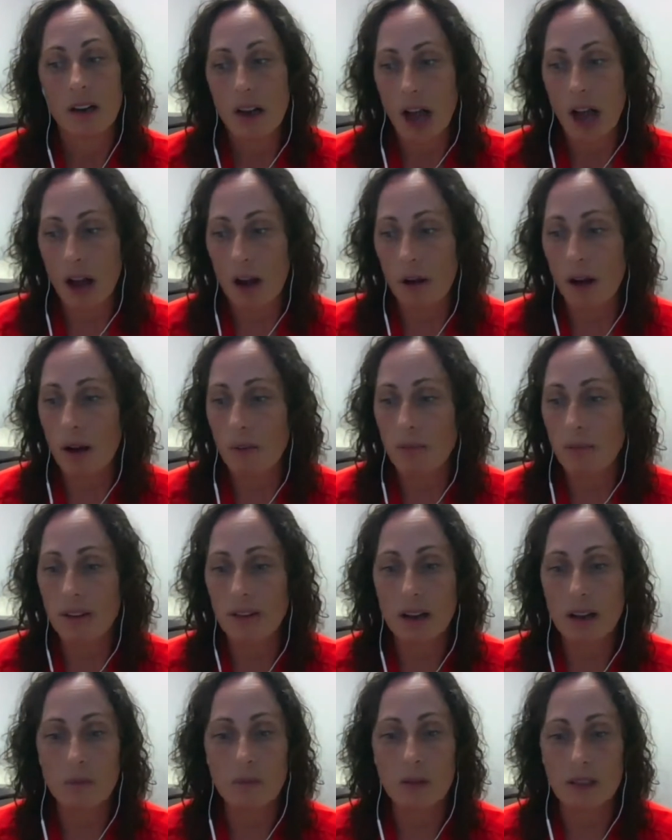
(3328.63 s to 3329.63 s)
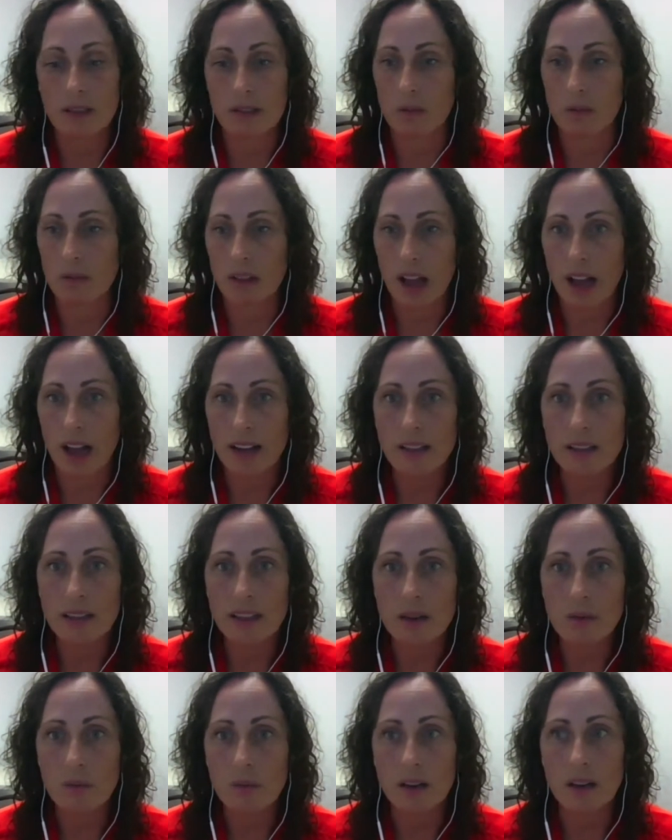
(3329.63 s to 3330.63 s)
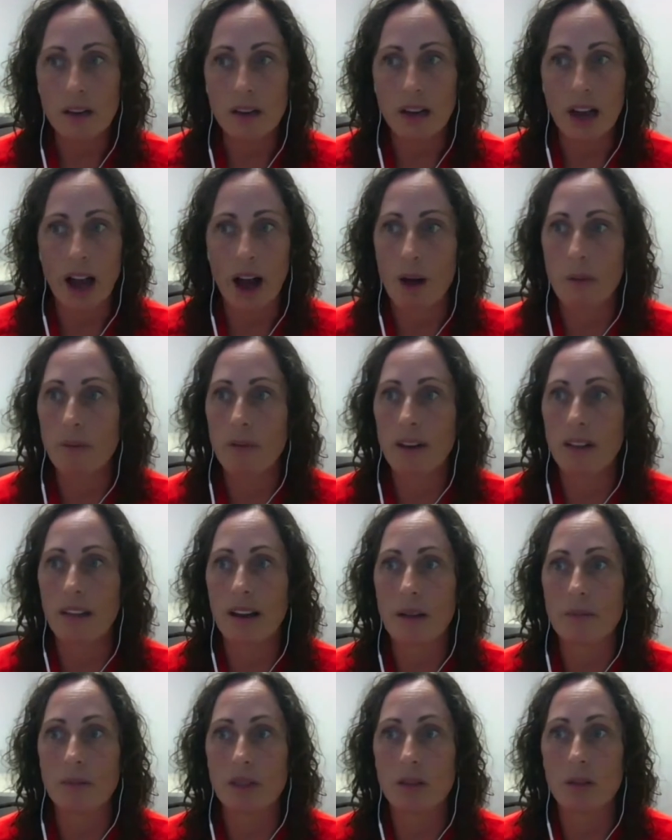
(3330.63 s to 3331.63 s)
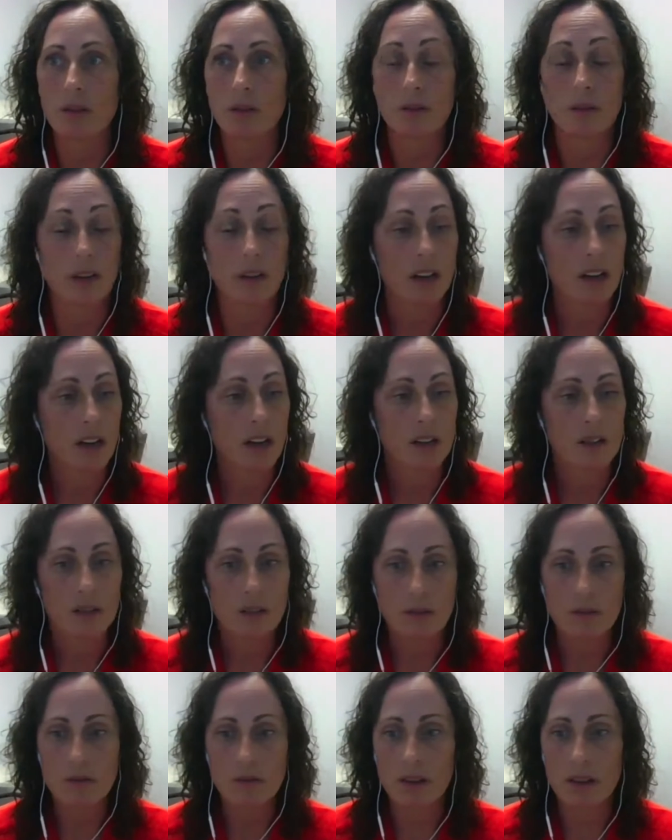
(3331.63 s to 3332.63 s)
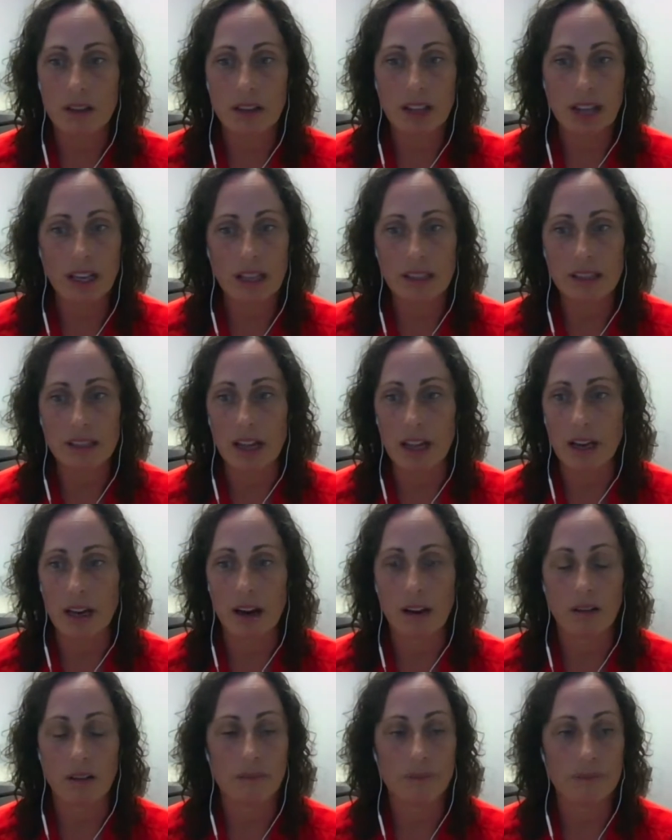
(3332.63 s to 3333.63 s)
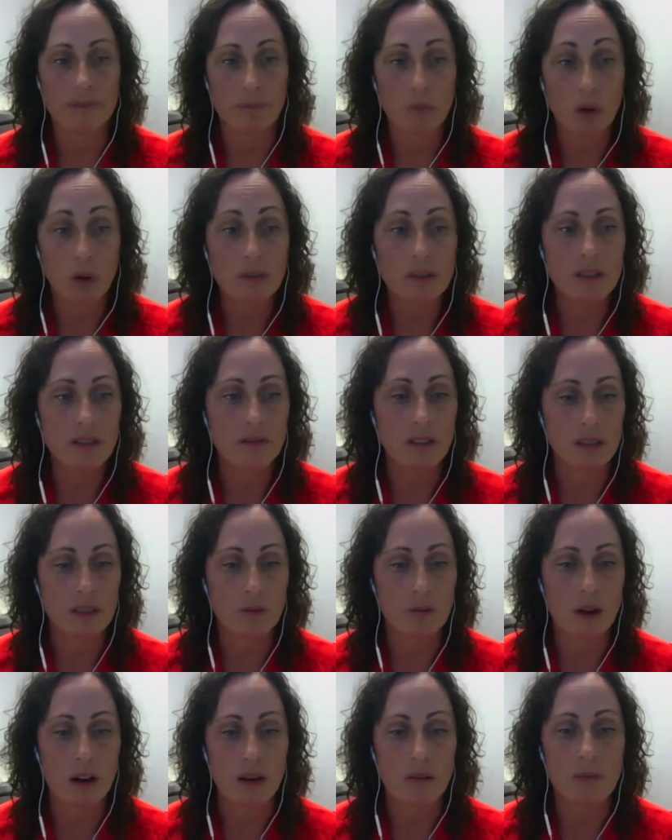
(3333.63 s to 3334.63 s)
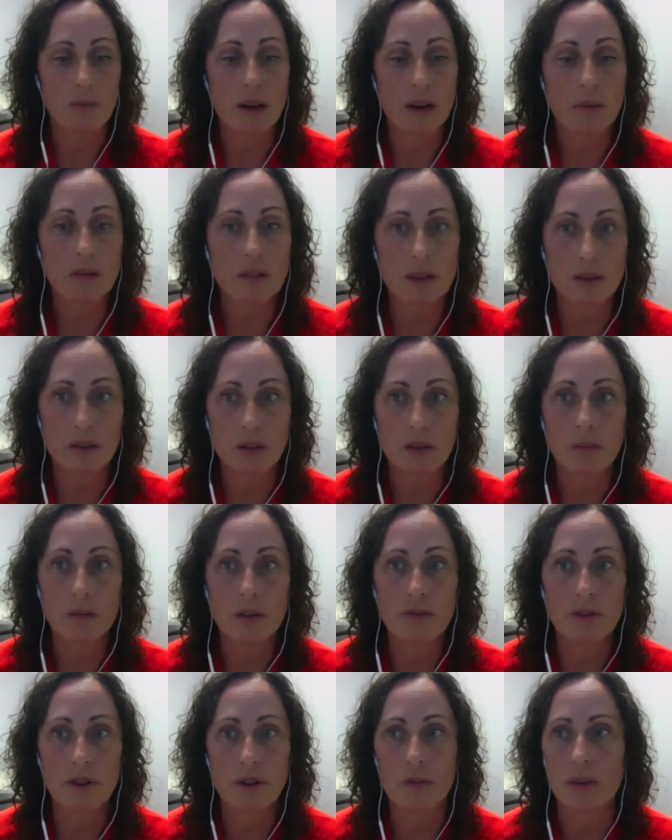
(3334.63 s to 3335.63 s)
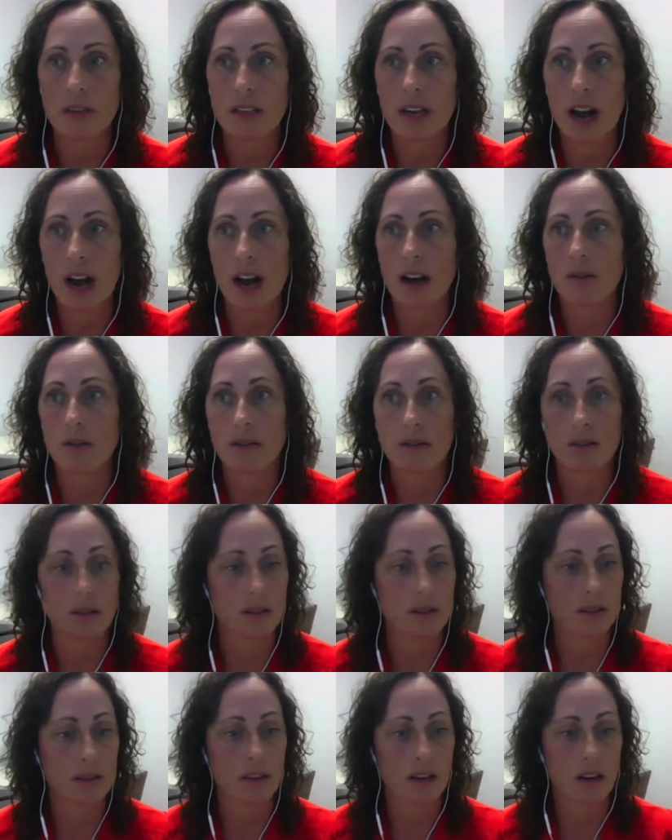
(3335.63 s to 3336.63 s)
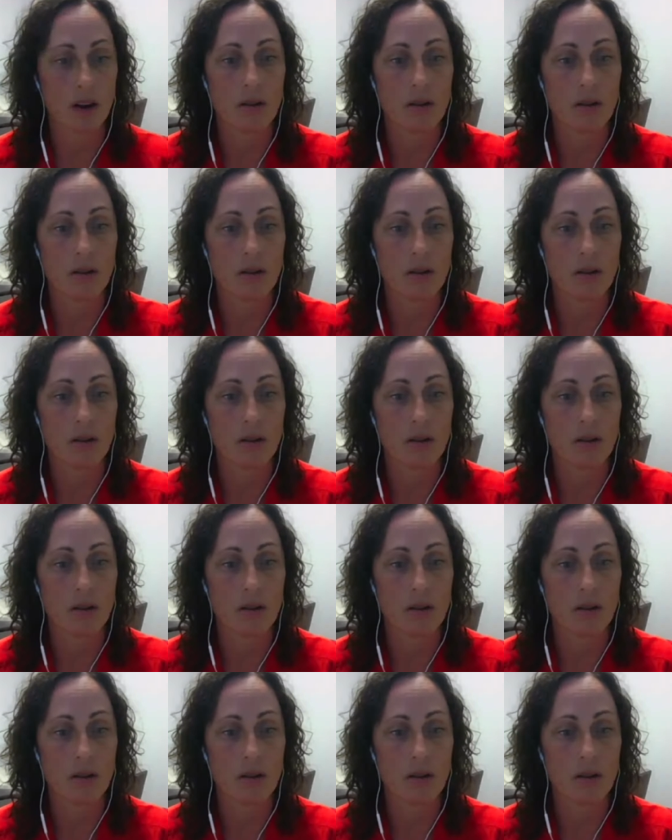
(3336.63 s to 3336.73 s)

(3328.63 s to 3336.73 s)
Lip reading: helping them with some legacy work, helping them to do the things that most of us want to be able to do before we die, which is,